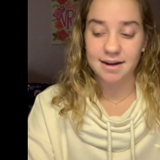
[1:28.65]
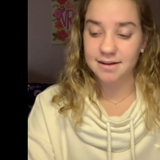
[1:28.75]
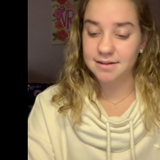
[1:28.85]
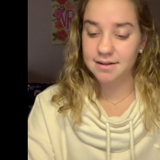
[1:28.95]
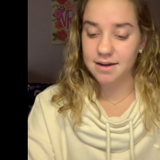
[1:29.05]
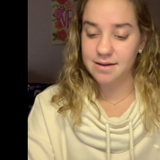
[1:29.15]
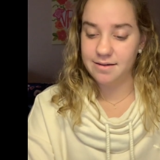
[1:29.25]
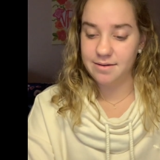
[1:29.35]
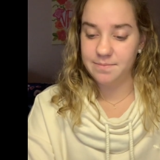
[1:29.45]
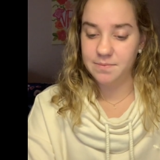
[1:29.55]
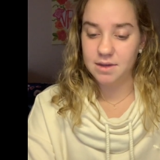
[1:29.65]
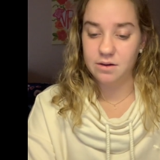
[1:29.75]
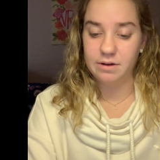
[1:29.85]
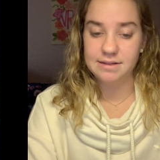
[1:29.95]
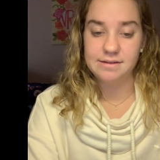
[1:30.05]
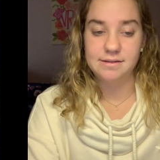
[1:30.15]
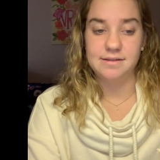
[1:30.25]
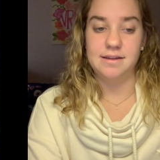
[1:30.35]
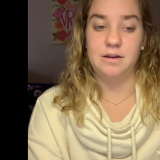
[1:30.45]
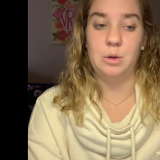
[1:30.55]
And um, it wasn't
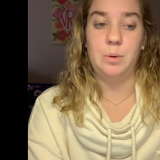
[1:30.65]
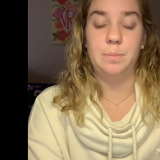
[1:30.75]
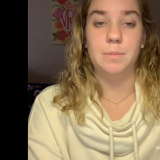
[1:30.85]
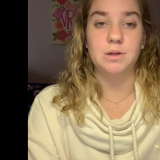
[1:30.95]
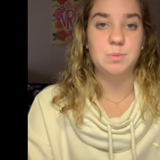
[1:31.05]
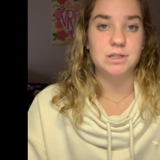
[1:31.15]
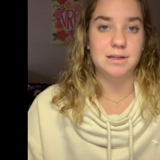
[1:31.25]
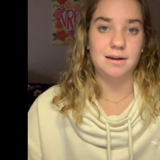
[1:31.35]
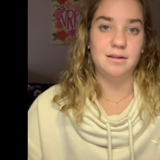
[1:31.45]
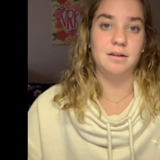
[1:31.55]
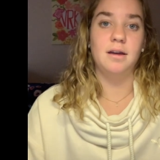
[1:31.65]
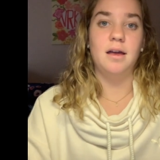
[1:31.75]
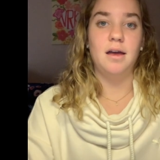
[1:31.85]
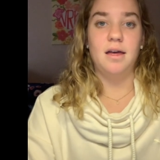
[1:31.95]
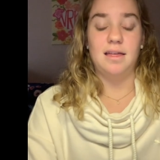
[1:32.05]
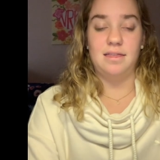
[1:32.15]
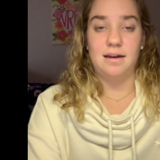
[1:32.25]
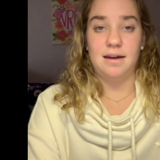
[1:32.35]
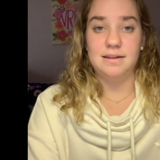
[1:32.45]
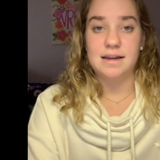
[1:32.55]
until much, much later
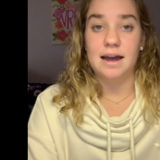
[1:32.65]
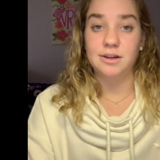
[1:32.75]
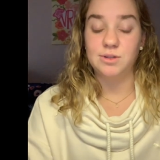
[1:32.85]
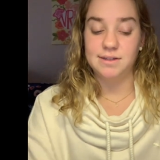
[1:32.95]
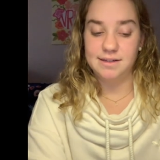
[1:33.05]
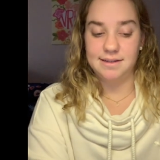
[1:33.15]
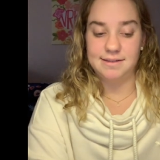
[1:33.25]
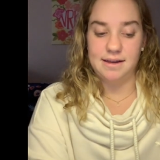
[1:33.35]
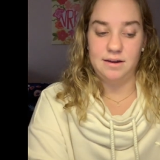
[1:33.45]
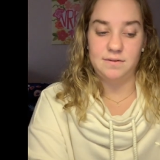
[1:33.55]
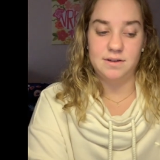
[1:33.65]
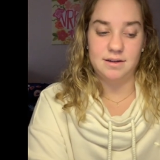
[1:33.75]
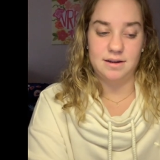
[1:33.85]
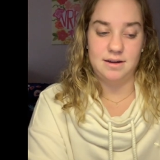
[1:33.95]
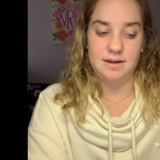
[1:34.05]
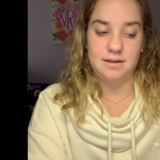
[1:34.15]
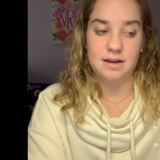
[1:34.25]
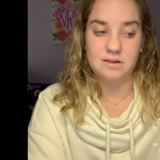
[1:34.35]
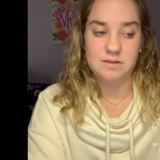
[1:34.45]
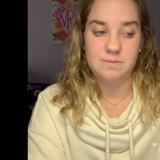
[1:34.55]
that I actually did get saved, and
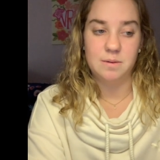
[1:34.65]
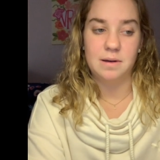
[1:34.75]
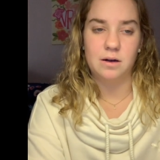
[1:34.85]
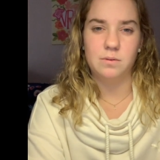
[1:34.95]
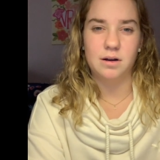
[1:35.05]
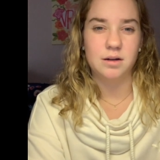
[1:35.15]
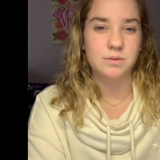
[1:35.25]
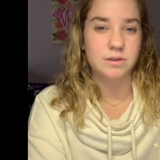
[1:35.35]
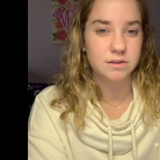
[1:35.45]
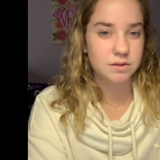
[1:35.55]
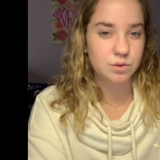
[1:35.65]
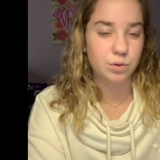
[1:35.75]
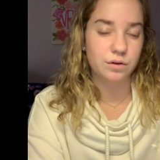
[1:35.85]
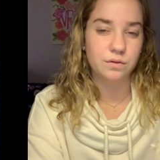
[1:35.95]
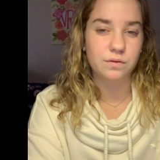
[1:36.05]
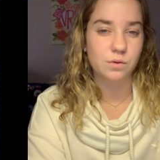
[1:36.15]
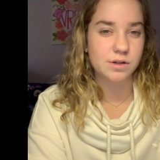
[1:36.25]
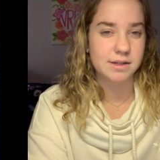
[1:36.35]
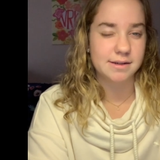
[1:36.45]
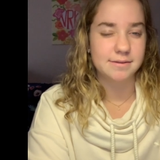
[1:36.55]
that was about when I was 12 or
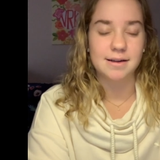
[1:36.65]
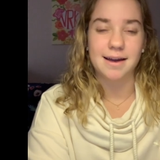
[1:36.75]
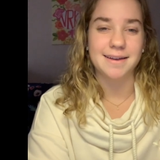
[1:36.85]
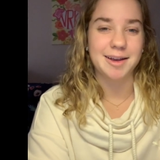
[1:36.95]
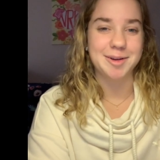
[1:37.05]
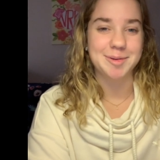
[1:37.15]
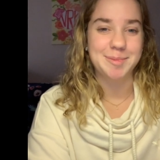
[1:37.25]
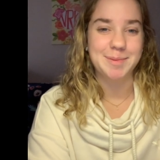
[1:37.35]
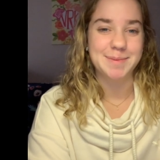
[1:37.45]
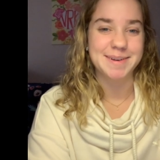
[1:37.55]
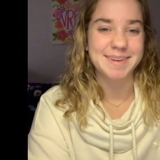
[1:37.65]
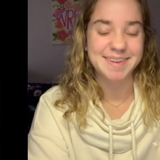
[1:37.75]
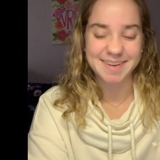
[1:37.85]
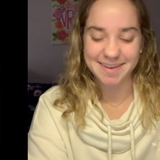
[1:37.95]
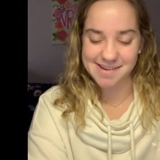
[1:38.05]
14. I can't remember.